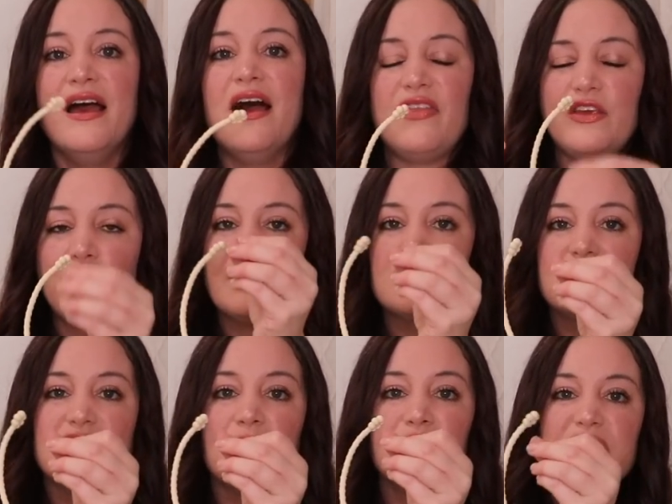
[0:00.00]
that you can
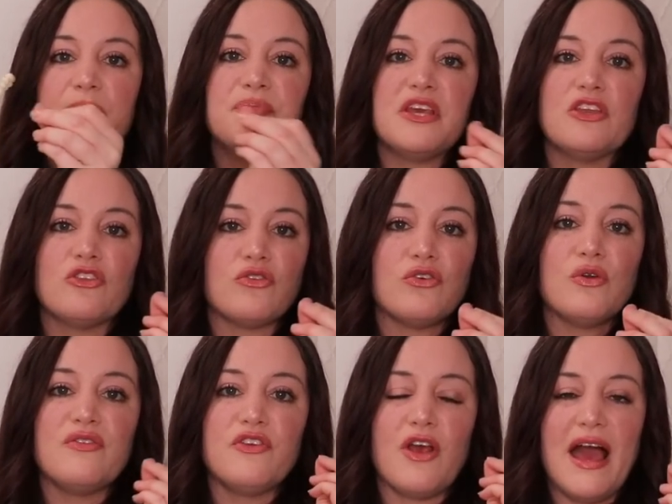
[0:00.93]
slip something through
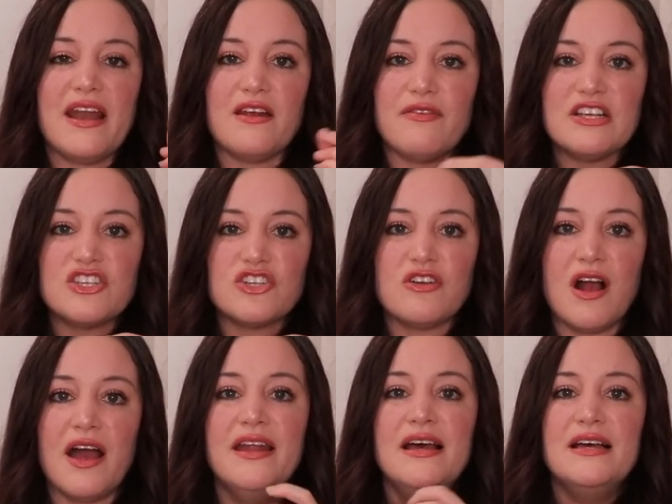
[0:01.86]
if you're at a
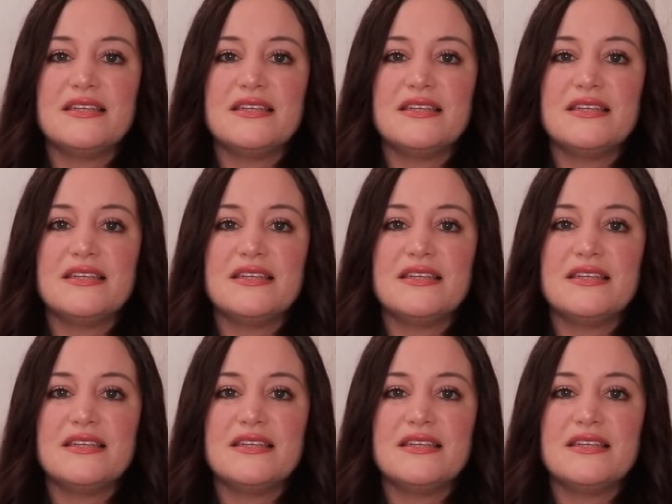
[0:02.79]
restaurant